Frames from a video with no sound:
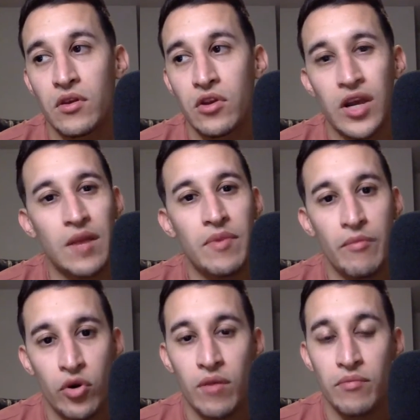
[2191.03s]
You're going to
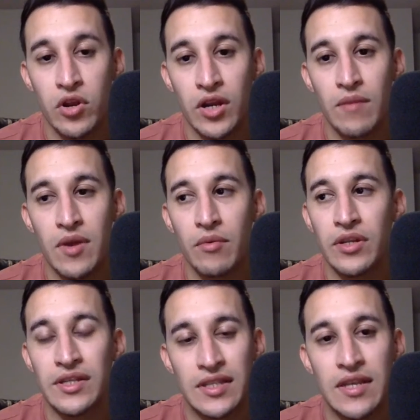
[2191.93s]
be able
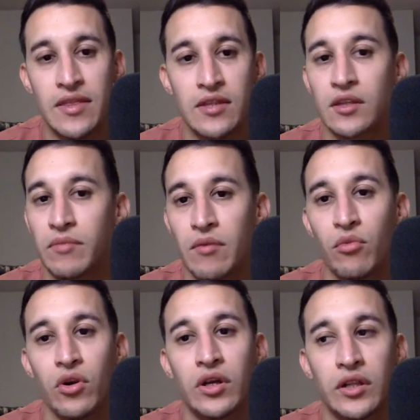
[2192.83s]
to see things a bit
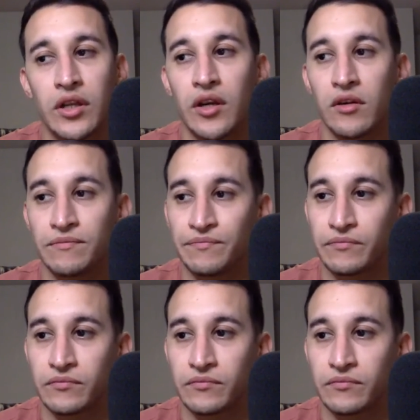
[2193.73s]
more clear